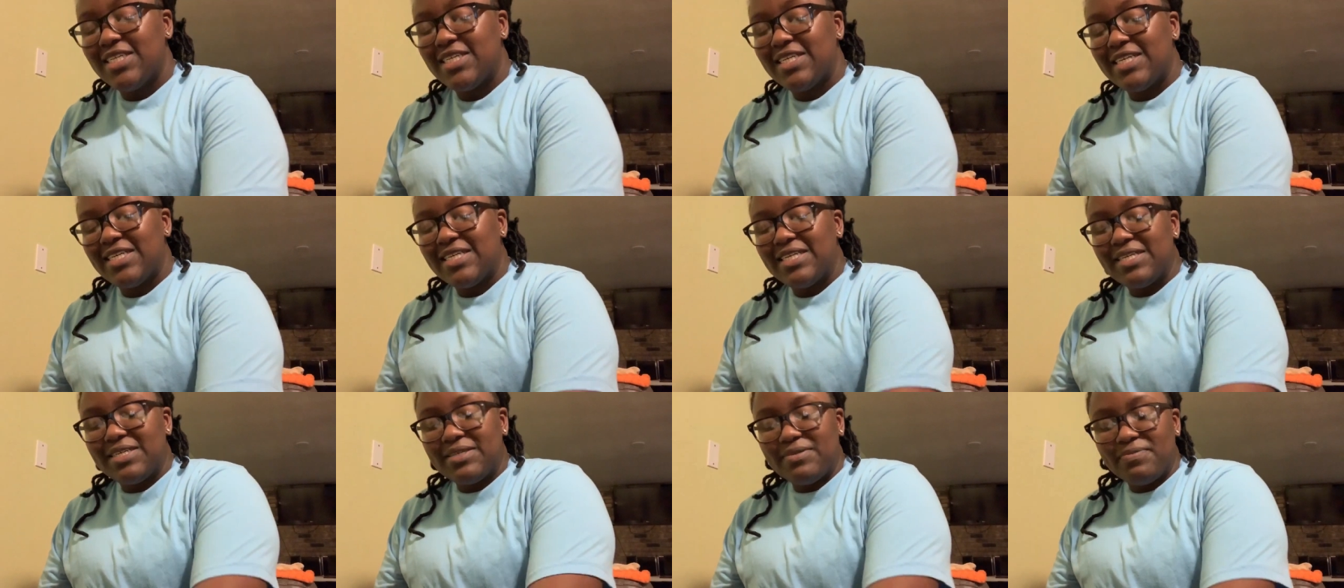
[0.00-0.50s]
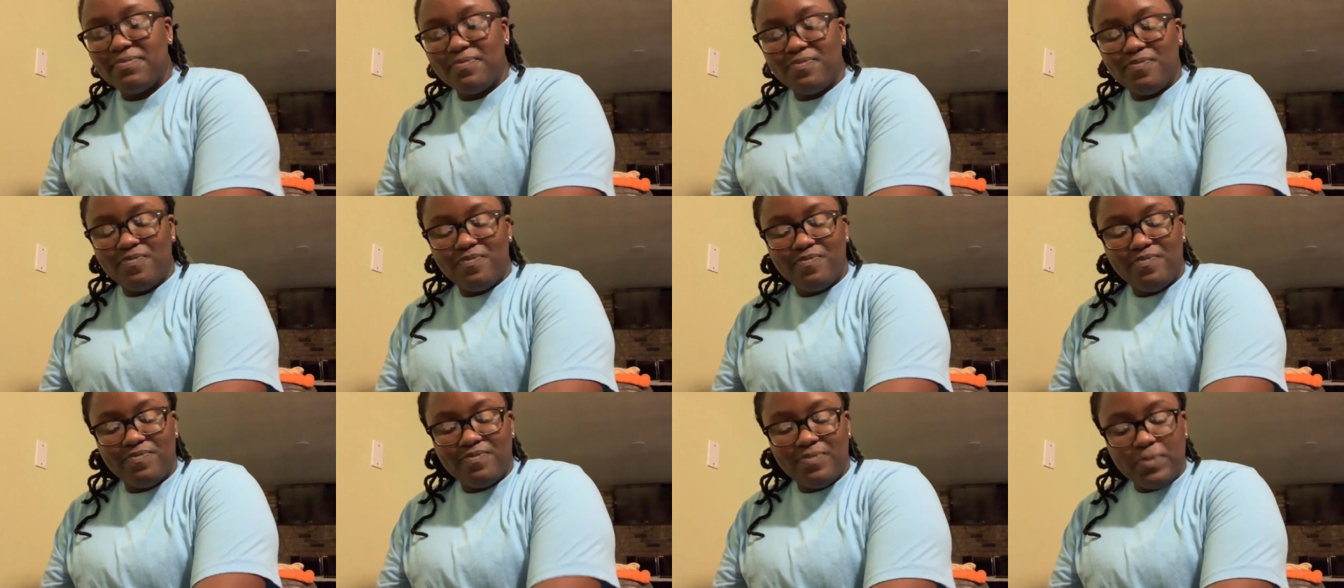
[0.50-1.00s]

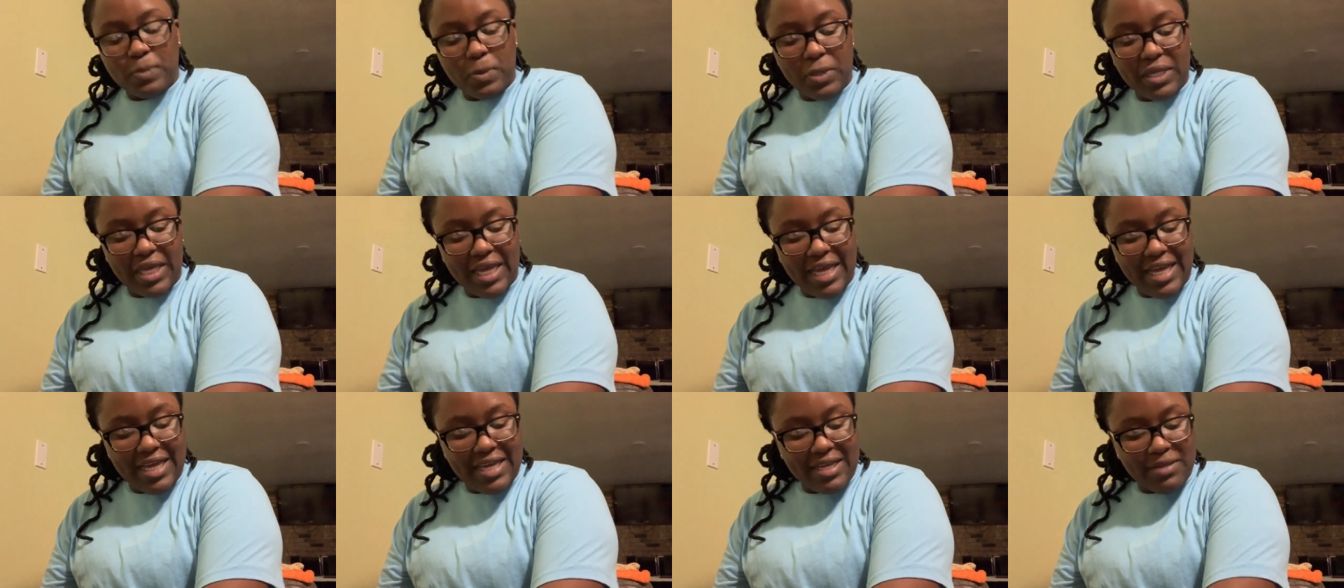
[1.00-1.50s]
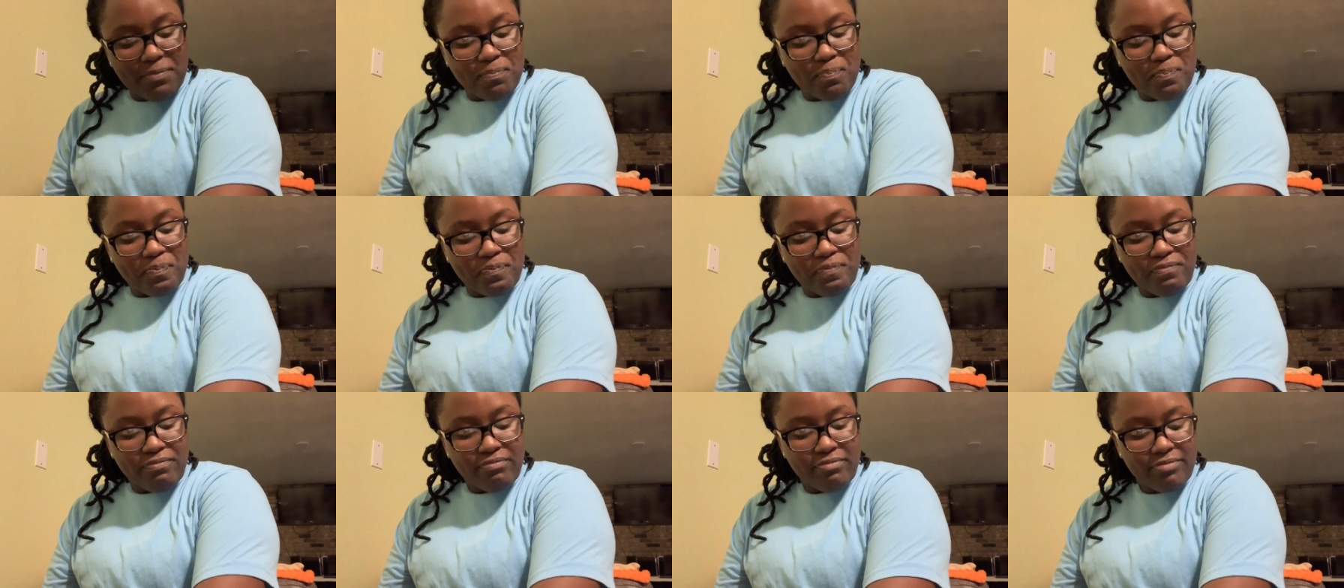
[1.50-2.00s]
But yeah.
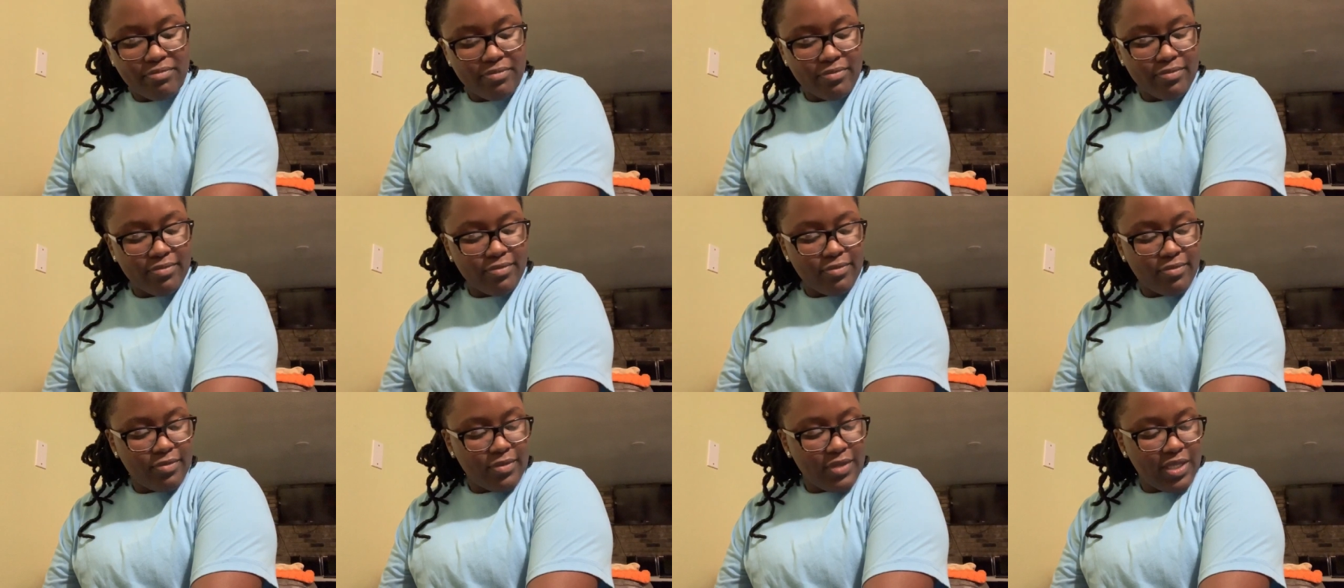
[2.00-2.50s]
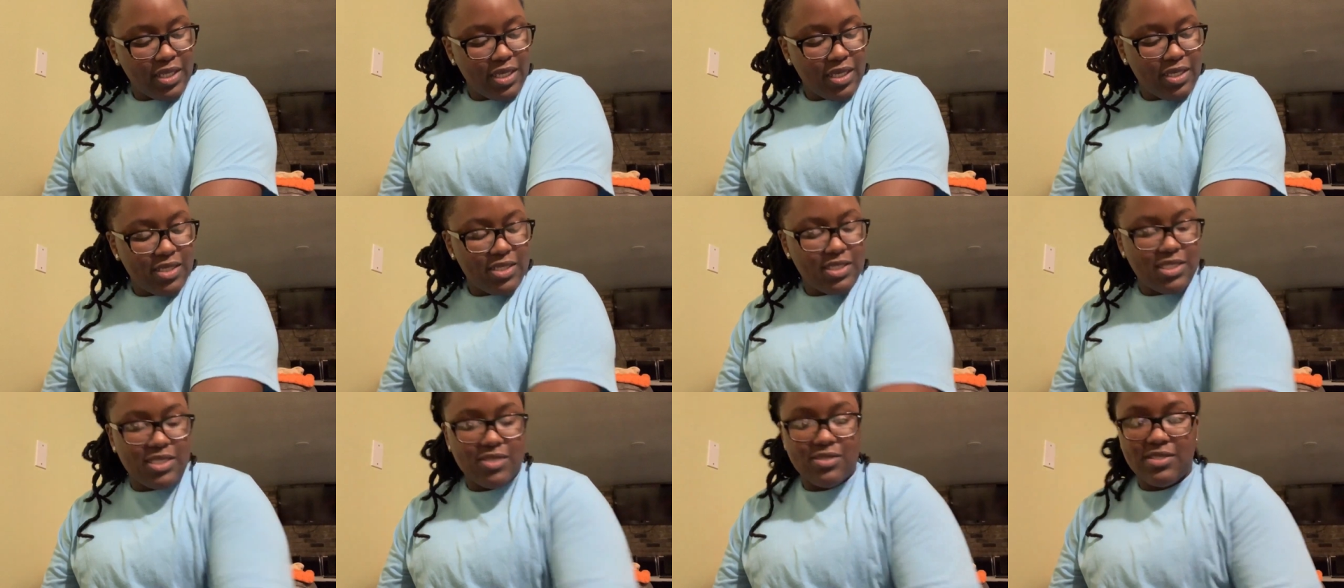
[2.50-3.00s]

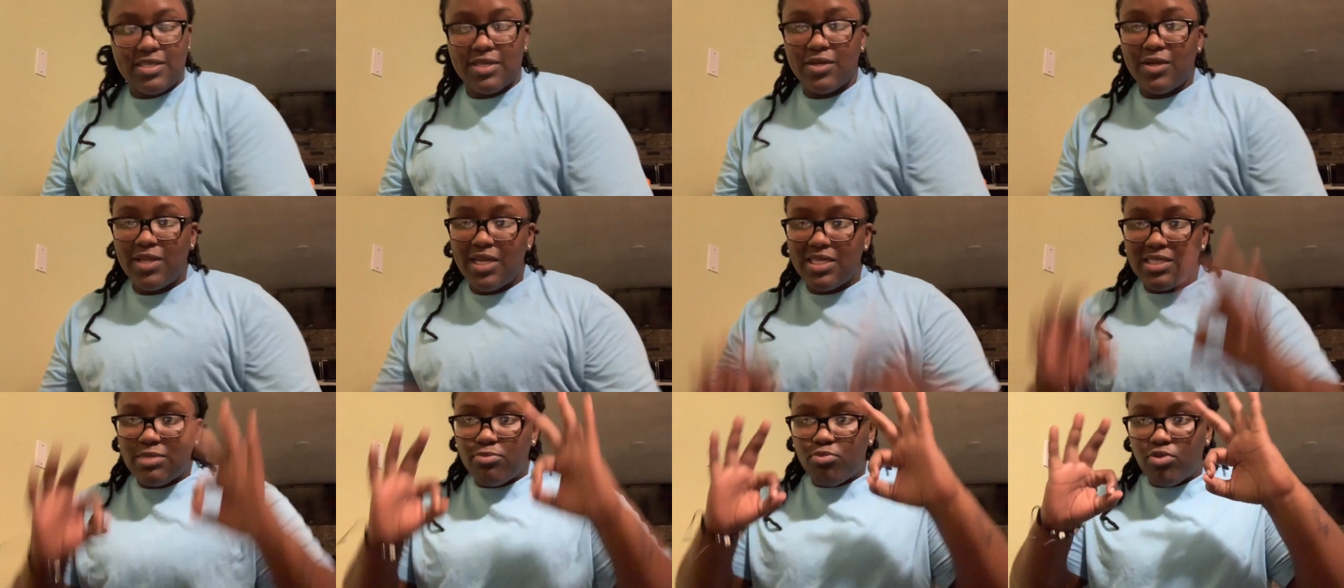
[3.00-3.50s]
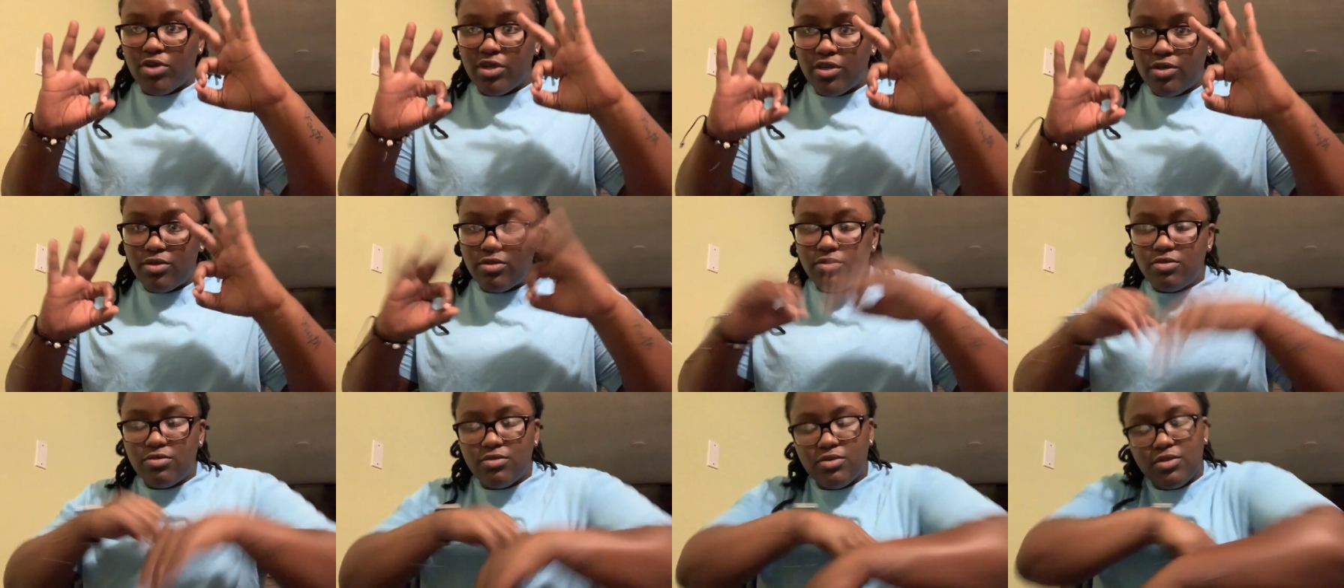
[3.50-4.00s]
Still single as a
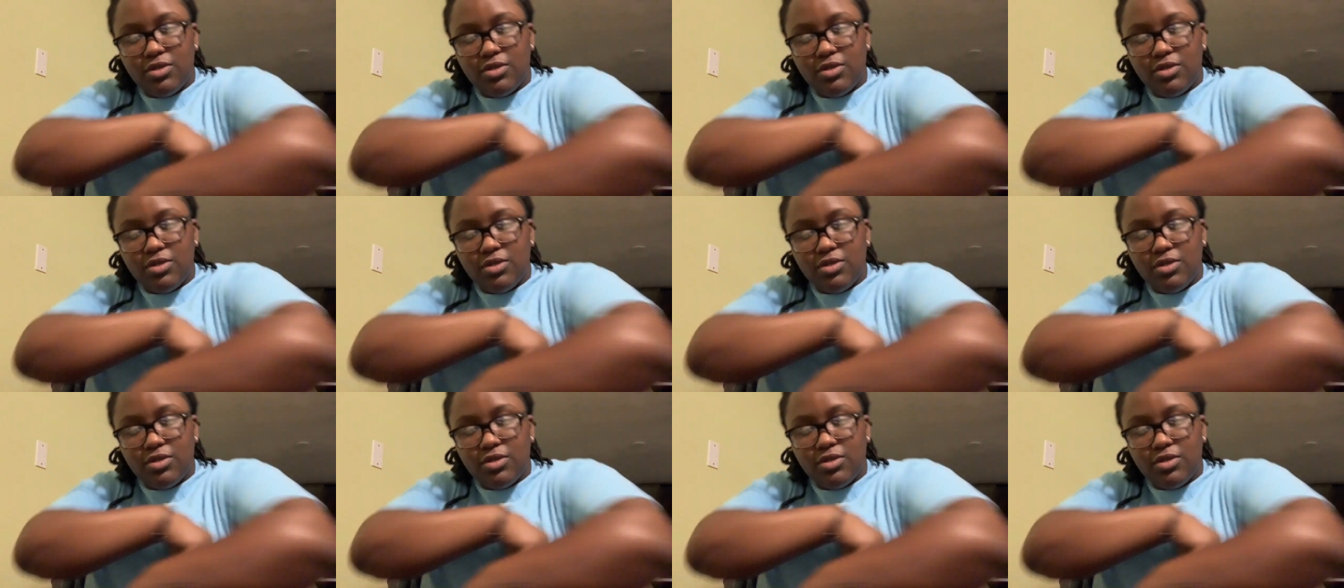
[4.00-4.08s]
Pringle.